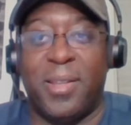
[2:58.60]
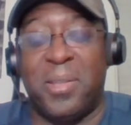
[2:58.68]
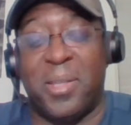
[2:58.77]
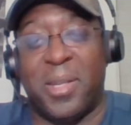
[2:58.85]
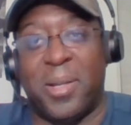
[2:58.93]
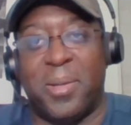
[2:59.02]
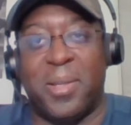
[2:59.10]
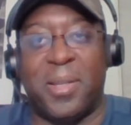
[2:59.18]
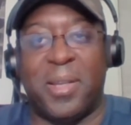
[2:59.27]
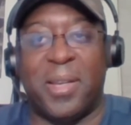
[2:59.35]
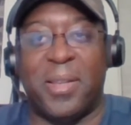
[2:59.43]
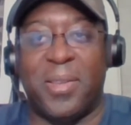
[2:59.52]
you know,
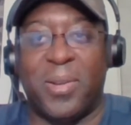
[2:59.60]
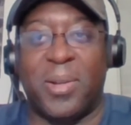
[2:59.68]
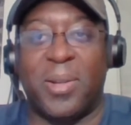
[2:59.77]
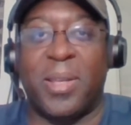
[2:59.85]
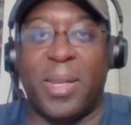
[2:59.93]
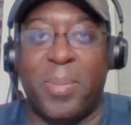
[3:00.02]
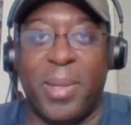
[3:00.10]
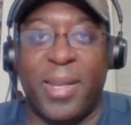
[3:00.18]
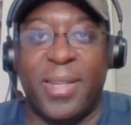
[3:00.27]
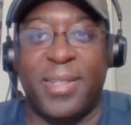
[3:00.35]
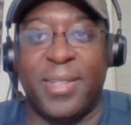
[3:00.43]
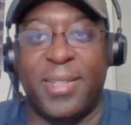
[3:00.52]
I thought, okay, that'd be
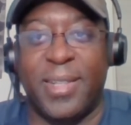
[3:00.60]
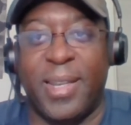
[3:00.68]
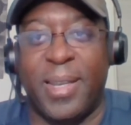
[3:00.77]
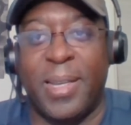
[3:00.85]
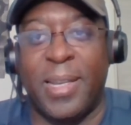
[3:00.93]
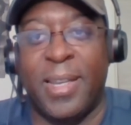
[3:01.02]
nice to see.